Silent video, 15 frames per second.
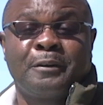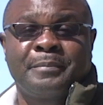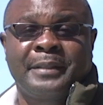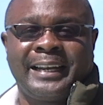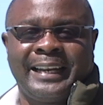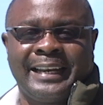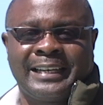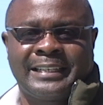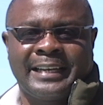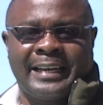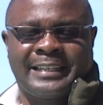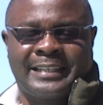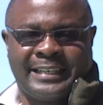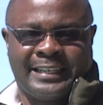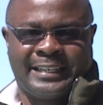from the
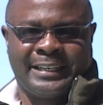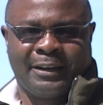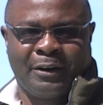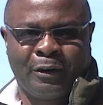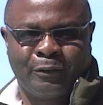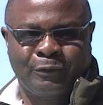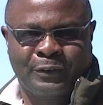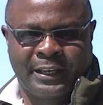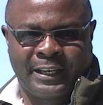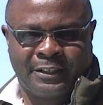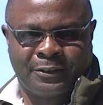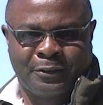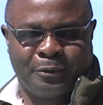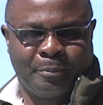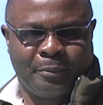lakeside city of
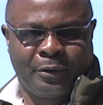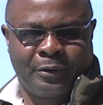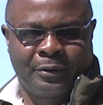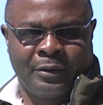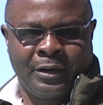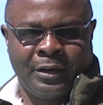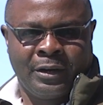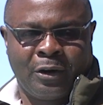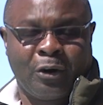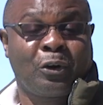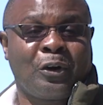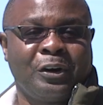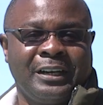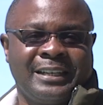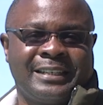Kisumu, or
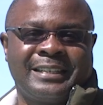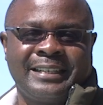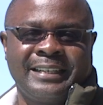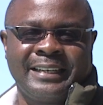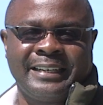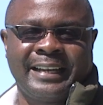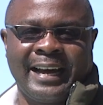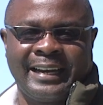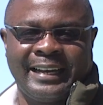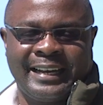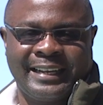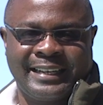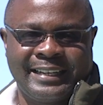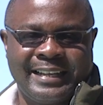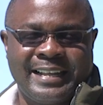call it
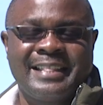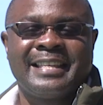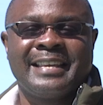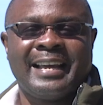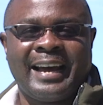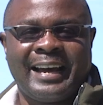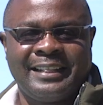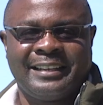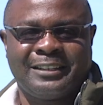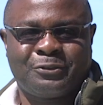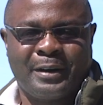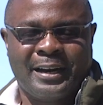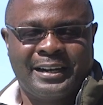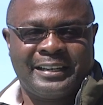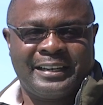Dala. The other
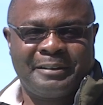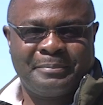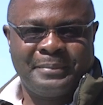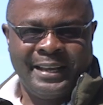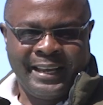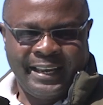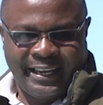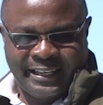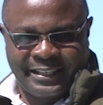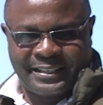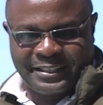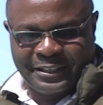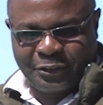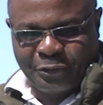swag name is